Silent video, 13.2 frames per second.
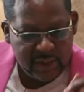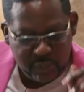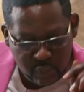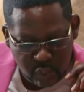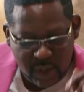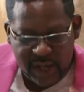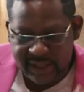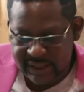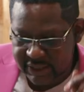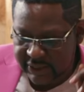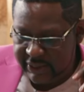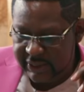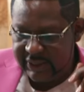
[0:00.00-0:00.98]
one
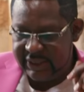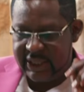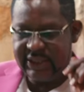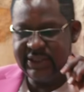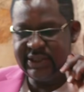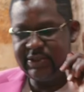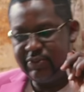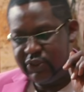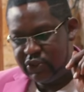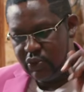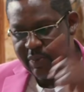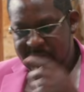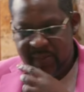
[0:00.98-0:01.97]
that's
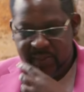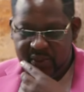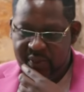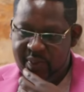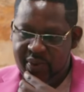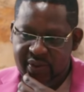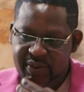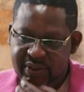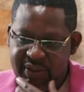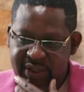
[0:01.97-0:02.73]
so memorable?